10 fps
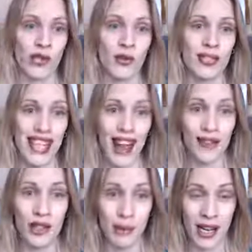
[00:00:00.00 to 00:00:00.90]
So does
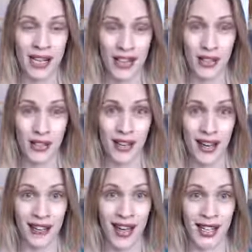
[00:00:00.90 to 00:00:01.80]
everybody
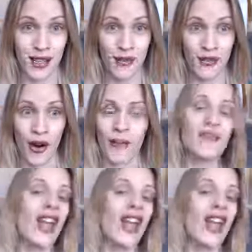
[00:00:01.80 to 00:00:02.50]
understand that so far?